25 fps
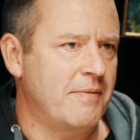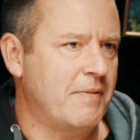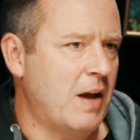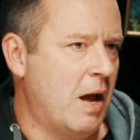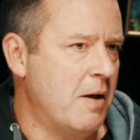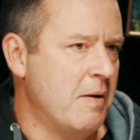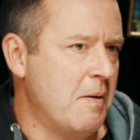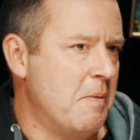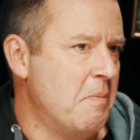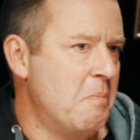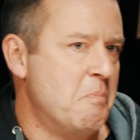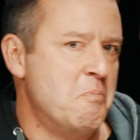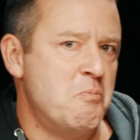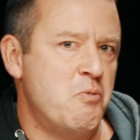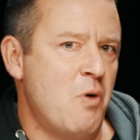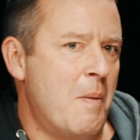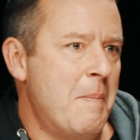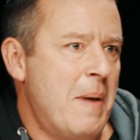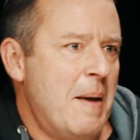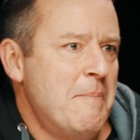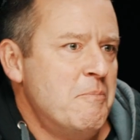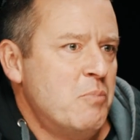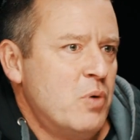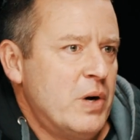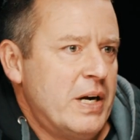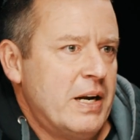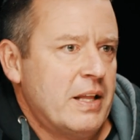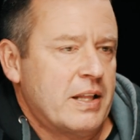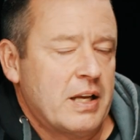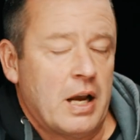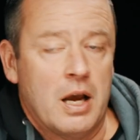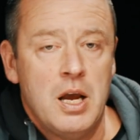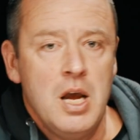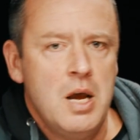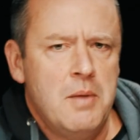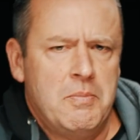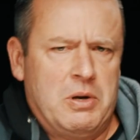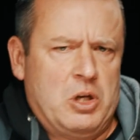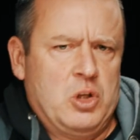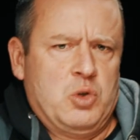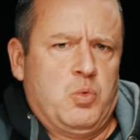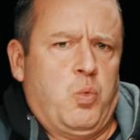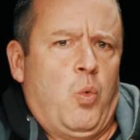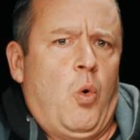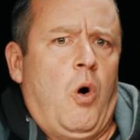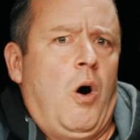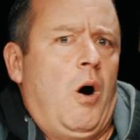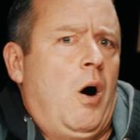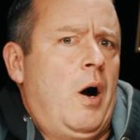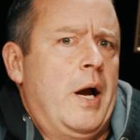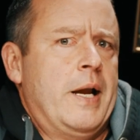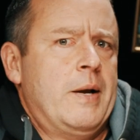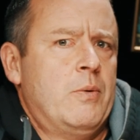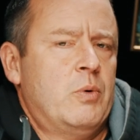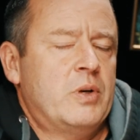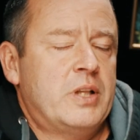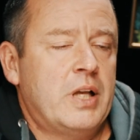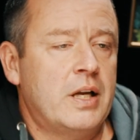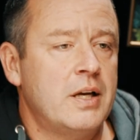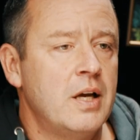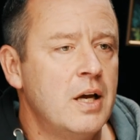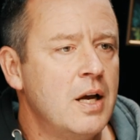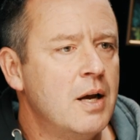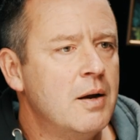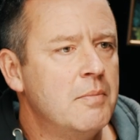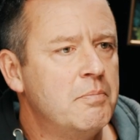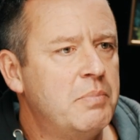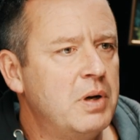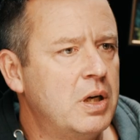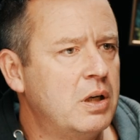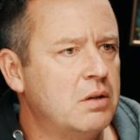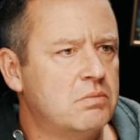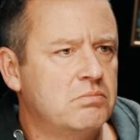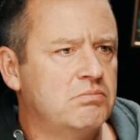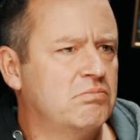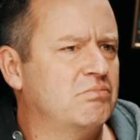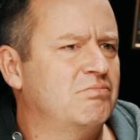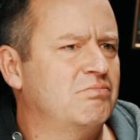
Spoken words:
remembering it again, because why would they? But